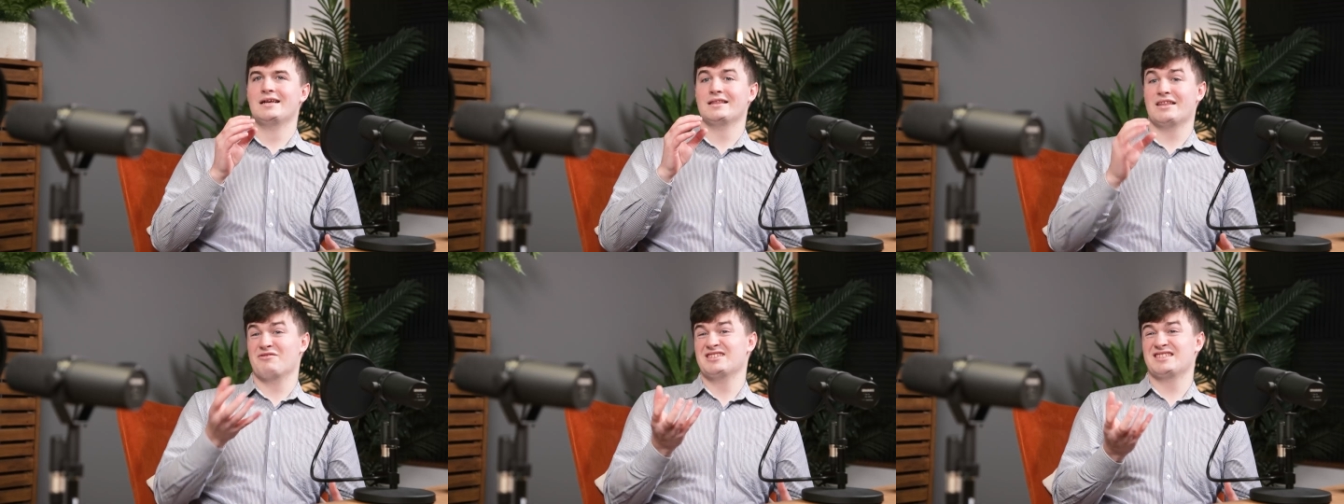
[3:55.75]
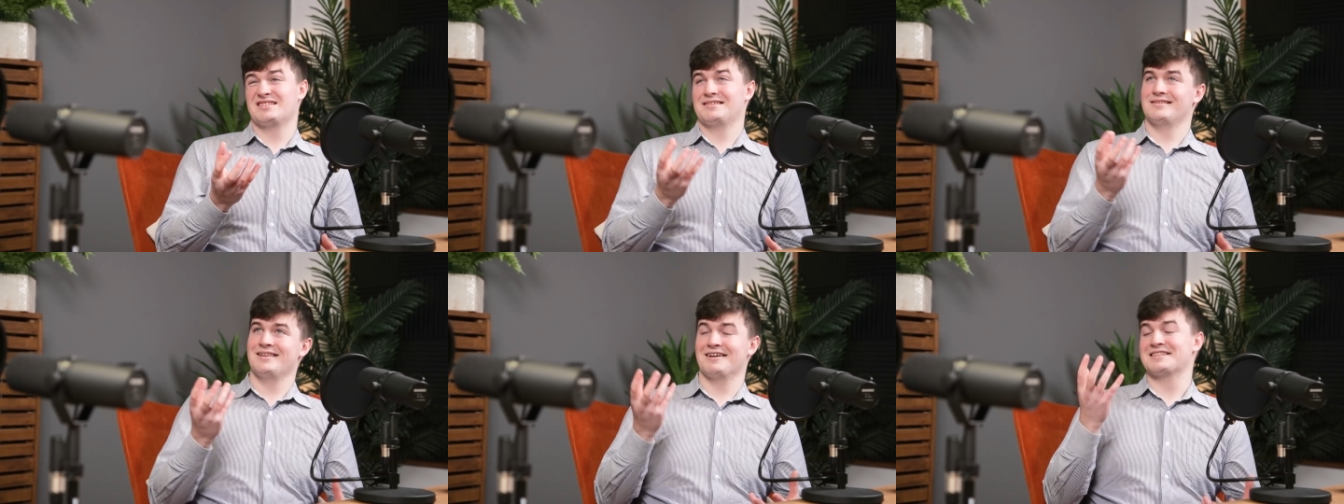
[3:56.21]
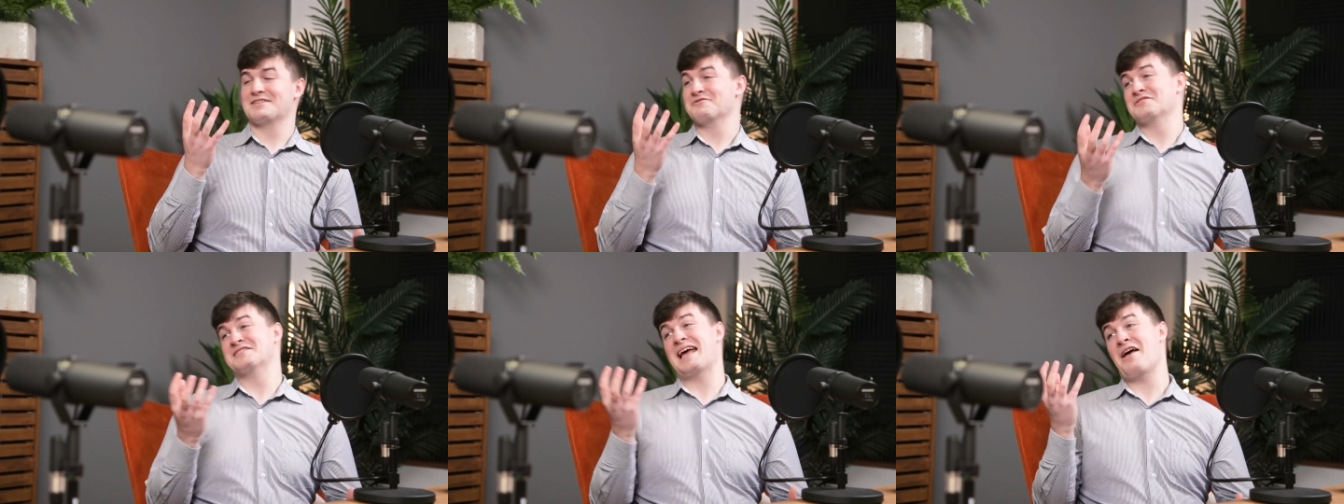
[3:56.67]
there is the idea of
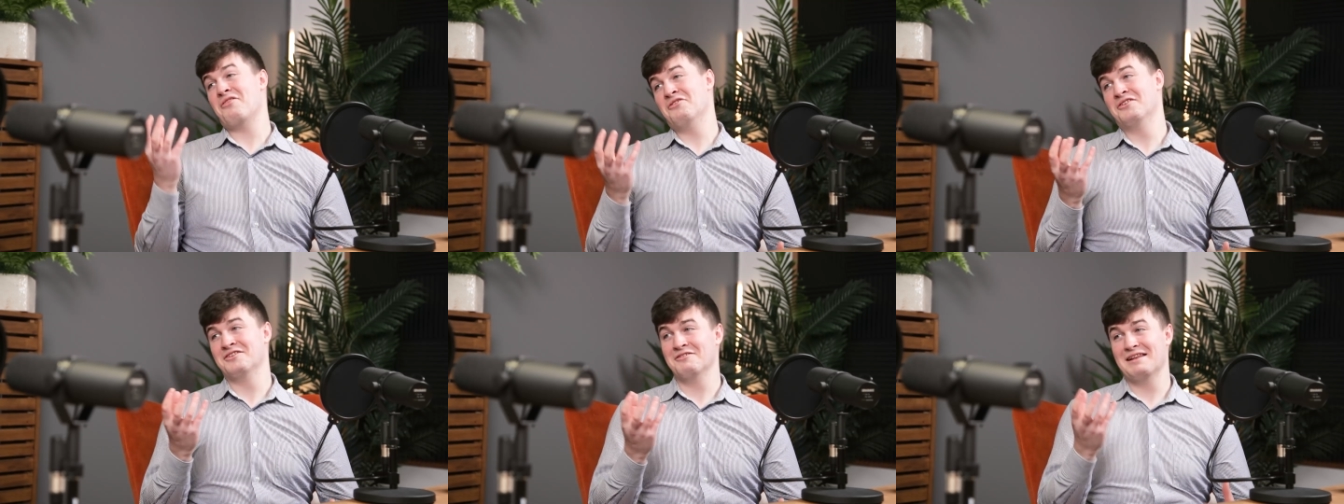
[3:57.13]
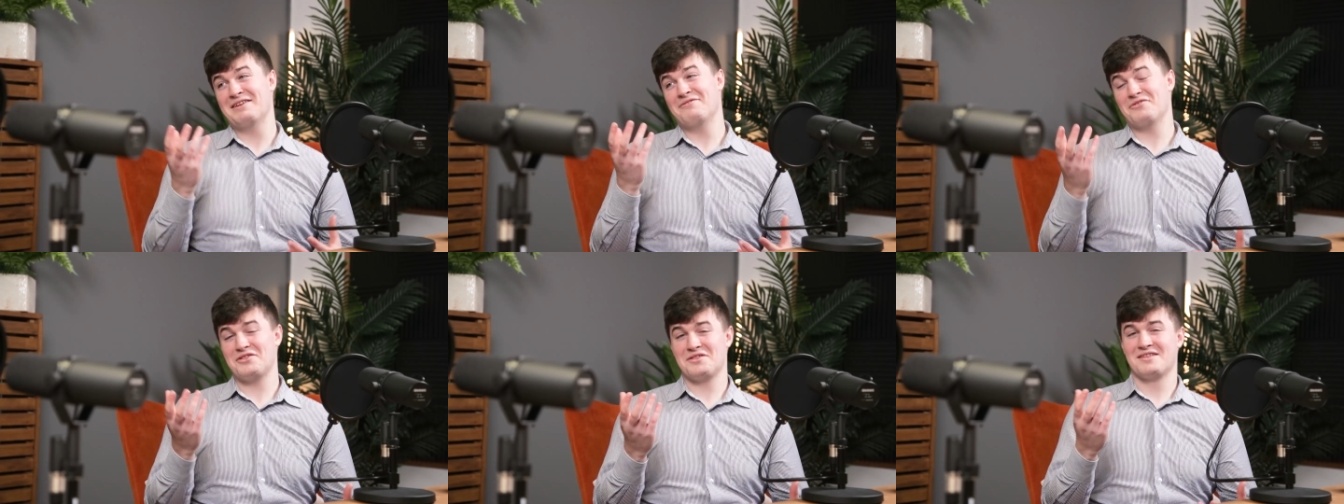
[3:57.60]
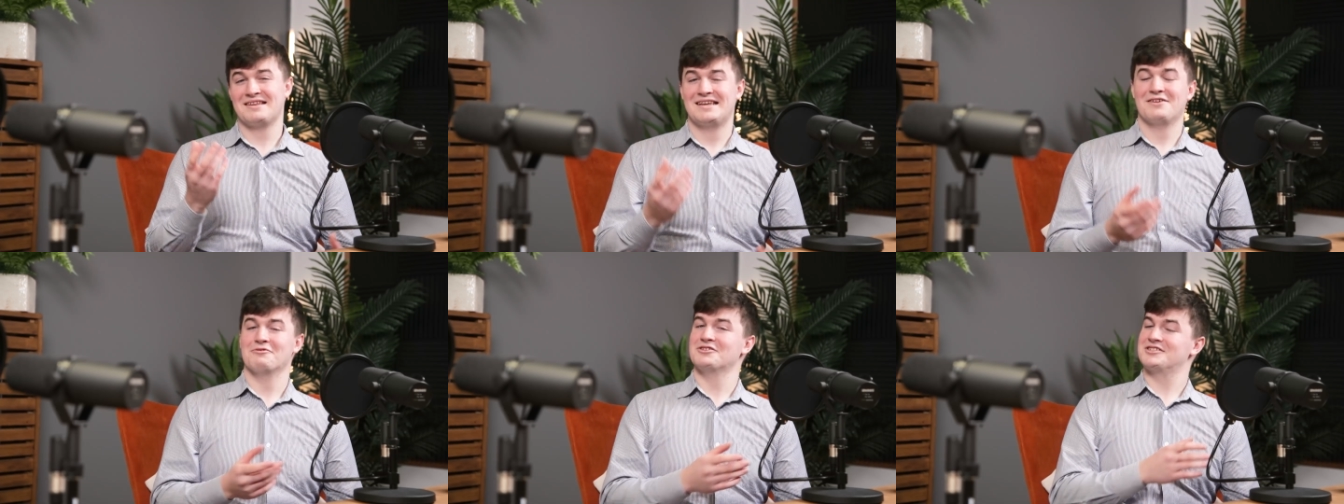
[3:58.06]
the debt that you leave with,
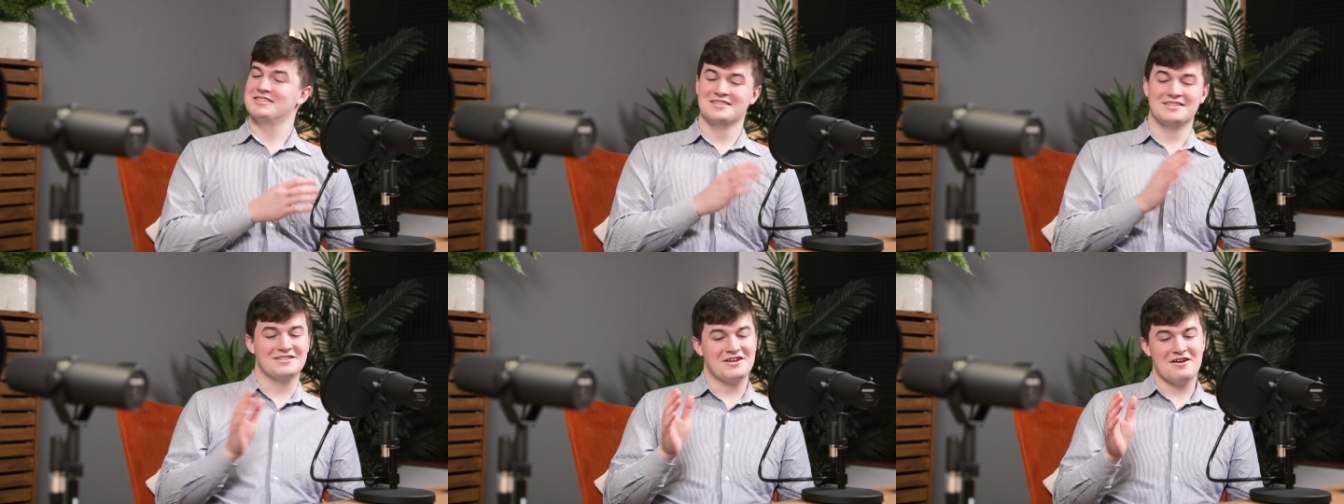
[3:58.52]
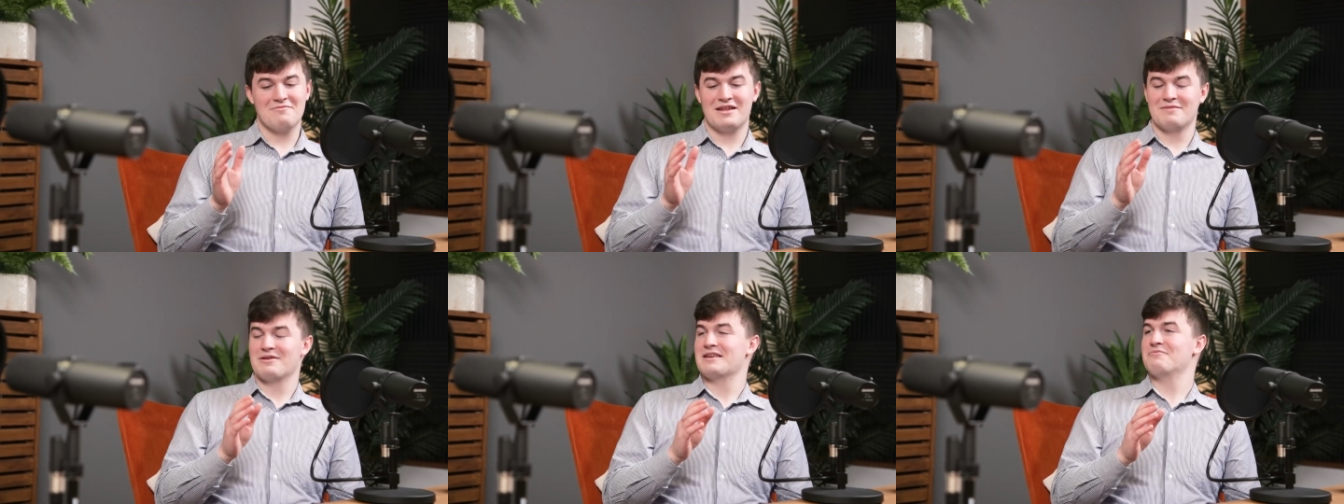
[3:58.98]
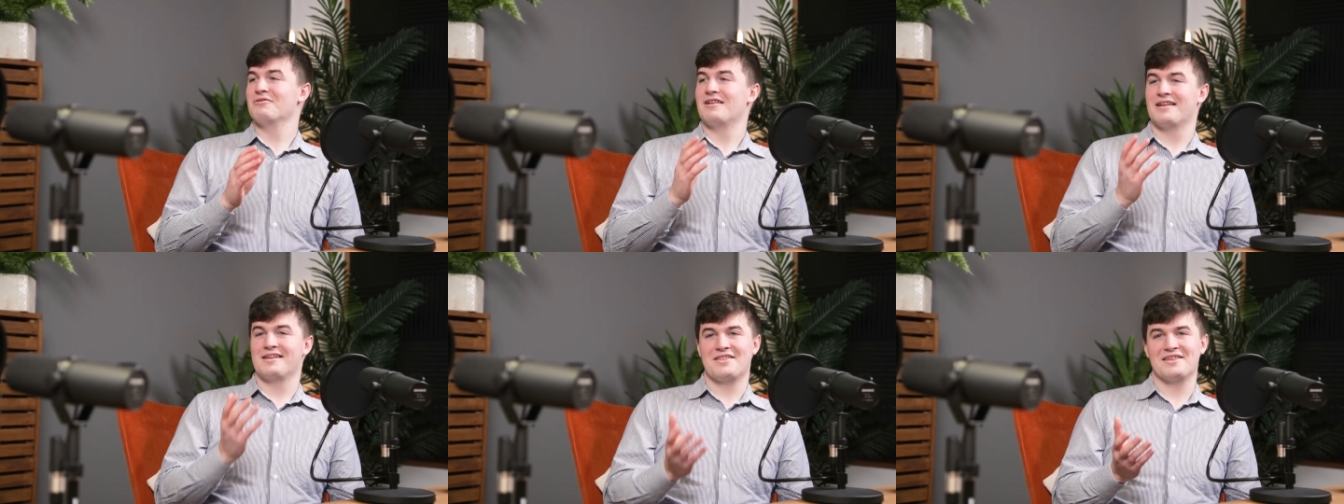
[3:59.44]
which can deter many people.
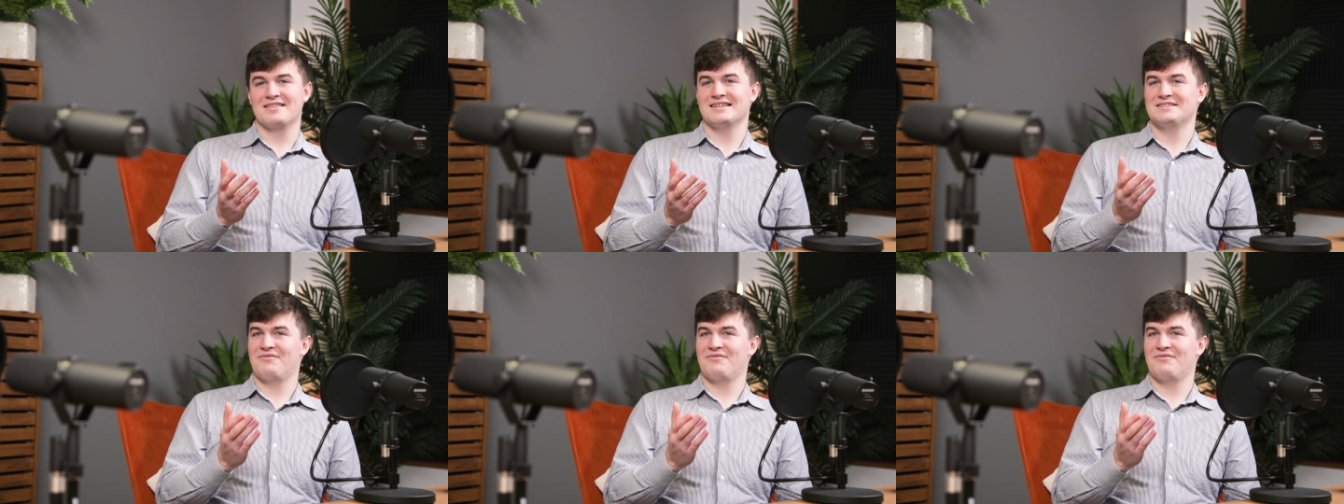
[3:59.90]
I think that's